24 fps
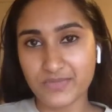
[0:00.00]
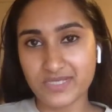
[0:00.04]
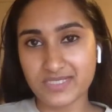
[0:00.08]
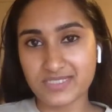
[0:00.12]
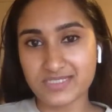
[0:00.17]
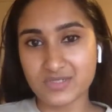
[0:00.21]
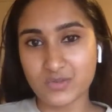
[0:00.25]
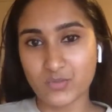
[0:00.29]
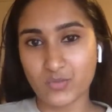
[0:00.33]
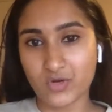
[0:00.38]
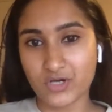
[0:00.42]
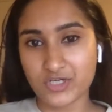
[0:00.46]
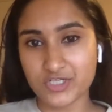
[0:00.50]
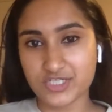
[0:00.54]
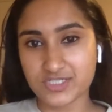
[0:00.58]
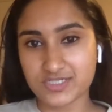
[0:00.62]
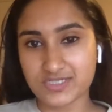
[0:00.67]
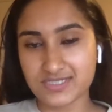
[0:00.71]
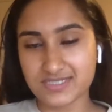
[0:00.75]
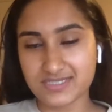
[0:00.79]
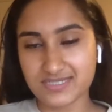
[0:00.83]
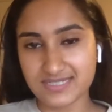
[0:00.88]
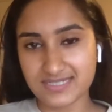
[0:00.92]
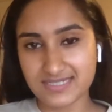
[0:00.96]
based in
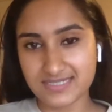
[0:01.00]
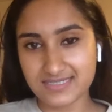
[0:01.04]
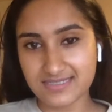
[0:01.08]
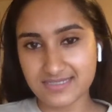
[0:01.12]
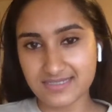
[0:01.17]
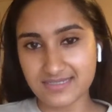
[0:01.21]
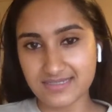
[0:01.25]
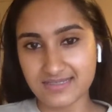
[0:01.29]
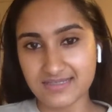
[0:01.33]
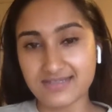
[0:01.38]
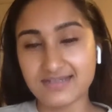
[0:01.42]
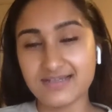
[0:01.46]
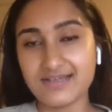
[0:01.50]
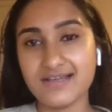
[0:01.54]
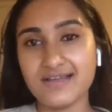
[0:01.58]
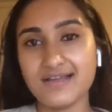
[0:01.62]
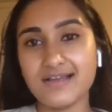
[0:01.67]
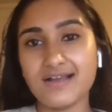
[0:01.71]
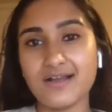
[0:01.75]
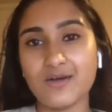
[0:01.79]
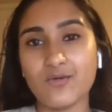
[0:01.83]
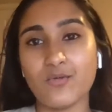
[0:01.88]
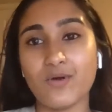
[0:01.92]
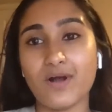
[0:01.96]
Washington, D.C.
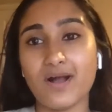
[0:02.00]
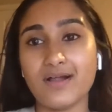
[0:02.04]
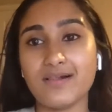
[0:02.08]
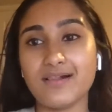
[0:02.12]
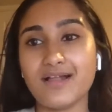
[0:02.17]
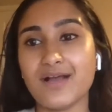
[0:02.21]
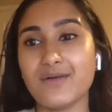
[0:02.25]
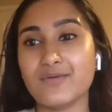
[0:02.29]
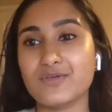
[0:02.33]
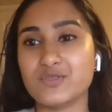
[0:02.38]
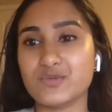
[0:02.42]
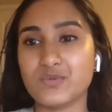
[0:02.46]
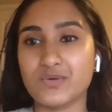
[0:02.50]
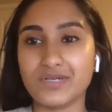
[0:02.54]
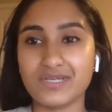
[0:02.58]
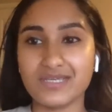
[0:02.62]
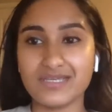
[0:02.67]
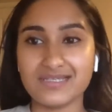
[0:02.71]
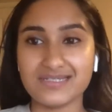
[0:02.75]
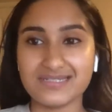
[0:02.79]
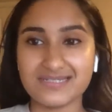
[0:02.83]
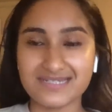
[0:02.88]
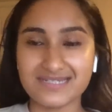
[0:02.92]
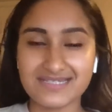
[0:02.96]
While I was working
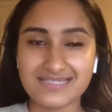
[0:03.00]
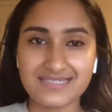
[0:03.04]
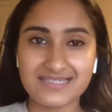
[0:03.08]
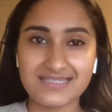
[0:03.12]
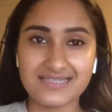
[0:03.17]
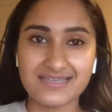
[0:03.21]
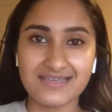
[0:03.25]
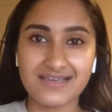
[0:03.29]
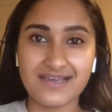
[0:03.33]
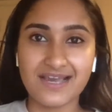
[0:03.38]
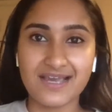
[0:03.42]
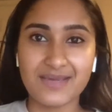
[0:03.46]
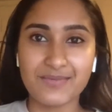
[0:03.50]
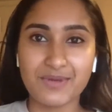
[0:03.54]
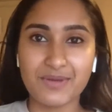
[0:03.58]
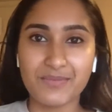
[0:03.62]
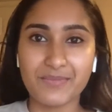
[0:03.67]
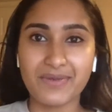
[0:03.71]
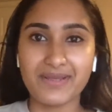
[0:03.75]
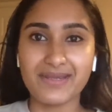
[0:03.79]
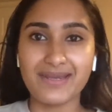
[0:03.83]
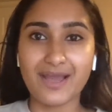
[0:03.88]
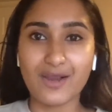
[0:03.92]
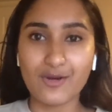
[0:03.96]
in DC, I met
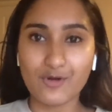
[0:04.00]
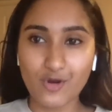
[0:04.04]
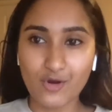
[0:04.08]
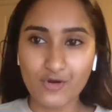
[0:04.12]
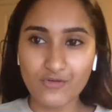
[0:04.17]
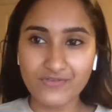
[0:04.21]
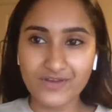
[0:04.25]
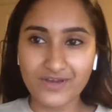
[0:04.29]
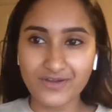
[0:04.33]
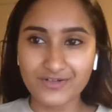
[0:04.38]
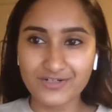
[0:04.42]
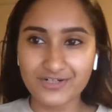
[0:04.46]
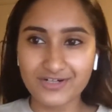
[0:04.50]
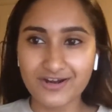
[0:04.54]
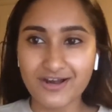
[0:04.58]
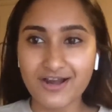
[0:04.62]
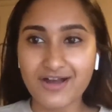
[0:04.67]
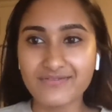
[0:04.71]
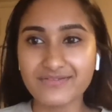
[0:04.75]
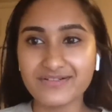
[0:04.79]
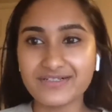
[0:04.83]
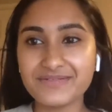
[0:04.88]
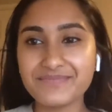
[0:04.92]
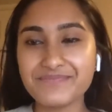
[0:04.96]
my now co founder,
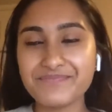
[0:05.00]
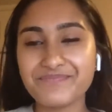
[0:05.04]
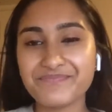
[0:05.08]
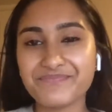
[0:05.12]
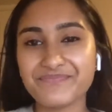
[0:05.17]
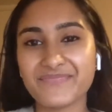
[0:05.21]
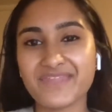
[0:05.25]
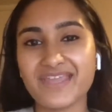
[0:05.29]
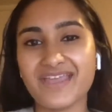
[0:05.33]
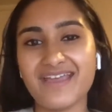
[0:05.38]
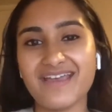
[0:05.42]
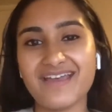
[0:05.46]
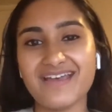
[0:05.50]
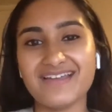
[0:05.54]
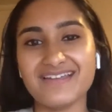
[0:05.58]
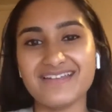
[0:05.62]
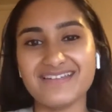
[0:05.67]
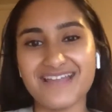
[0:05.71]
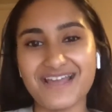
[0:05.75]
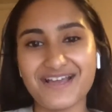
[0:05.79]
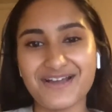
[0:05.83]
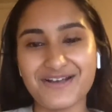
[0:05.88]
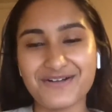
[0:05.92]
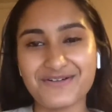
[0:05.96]
Ava, and
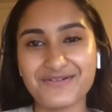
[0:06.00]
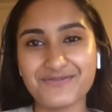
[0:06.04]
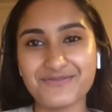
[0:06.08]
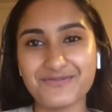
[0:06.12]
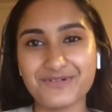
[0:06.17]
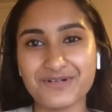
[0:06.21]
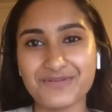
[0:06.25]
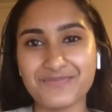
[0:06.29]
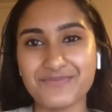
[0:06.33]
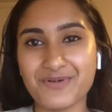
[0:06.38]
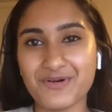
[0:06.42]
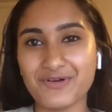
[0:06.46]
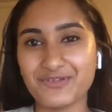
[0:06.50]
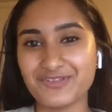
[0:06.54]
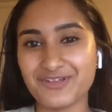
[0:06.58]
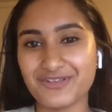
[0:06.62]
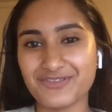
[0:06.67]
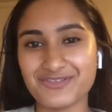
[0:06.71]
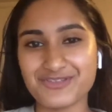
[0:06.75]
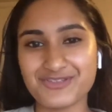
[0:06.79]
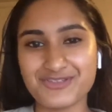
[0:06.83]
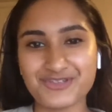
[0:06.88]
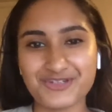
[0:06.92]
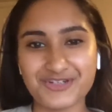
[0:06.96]
now we're both on
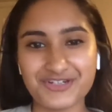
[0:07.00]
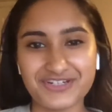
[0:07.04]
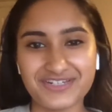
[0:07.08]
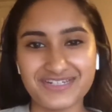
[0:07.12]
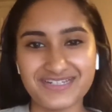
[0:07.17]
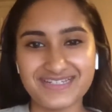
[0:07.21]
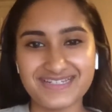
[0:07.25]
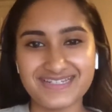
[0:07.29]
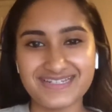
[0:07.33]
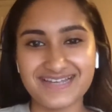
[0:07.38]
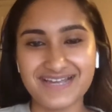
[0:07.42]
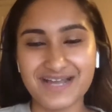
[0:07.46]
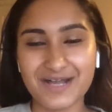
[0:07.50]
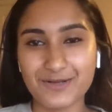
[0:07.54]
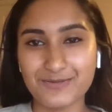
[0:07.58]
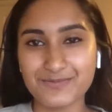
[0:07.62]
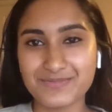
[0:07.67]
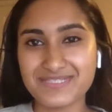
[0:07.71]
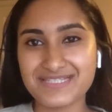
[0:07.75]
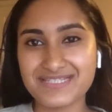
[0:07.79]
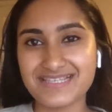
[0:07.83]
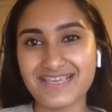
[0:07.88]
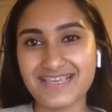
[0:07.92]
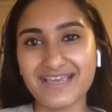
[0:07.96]
this journey to help
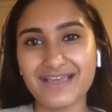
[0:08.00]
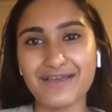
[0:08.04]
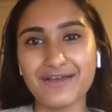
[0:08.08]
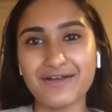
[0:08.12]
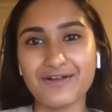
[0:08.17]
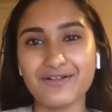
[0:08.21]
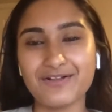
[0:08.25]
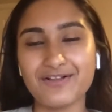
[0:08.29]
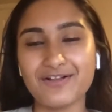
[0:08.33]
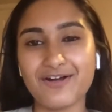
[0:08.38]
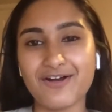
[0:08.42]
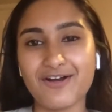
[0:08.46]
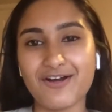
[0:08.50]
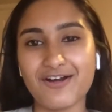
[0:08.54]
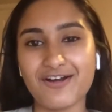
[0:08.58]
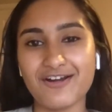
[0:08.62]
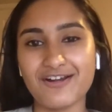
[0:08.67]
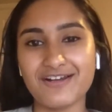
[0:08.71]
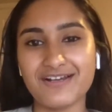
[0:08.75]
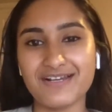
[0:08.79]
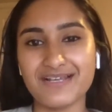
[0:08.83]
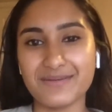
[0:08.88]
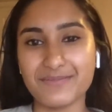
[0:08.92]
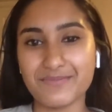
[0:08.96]
scale
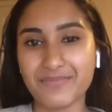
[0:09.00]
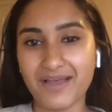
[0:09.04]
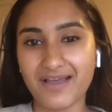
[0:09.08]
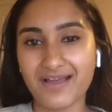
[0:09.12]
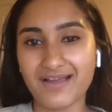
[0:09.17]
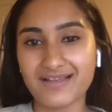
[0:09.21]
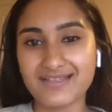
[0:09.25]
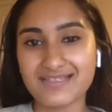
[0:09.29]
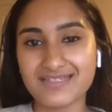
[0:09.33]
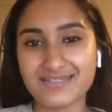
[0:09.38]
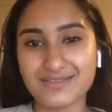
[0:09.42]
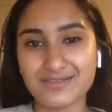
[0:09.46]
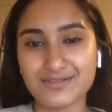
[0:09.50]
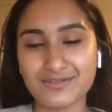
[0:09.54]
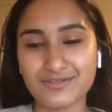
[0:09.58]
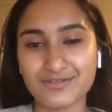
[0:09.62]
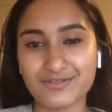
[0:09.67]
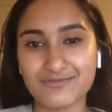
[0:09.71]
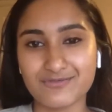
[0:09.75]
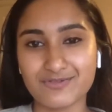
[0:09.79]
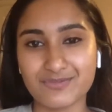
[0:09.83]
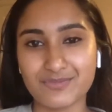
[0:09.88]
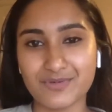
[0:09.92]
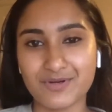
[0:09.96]
our impact in
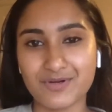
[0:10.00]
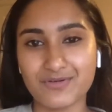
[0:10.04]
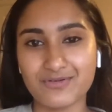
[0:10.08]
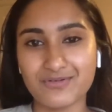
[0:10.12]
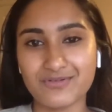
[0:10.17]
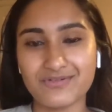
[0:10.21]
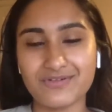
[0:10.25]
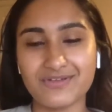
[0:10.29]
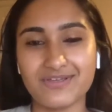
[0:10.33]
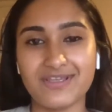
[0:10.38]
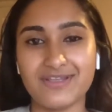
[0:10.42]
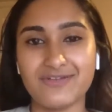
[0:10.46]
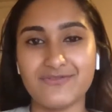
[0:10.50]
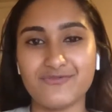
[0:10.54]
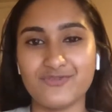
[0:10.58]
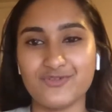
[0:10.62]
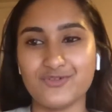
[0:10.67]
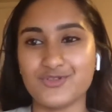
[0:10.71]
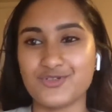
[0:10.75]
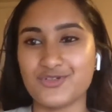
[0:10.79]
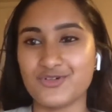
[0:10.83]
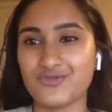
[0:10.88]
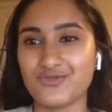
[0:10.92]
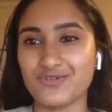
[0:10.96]
the remote and
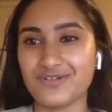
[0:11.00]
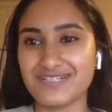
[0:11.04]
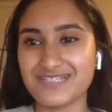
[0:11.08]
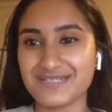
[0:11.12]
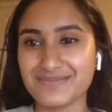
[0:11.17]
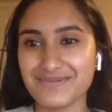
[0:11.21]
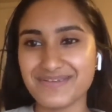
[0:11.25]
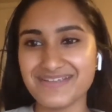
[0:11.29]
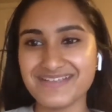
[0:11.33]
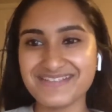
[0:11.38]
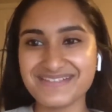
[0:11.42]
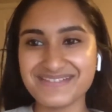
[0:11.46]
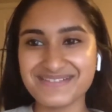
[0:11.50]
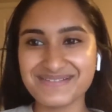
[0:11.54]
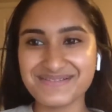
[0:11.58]
future workspace.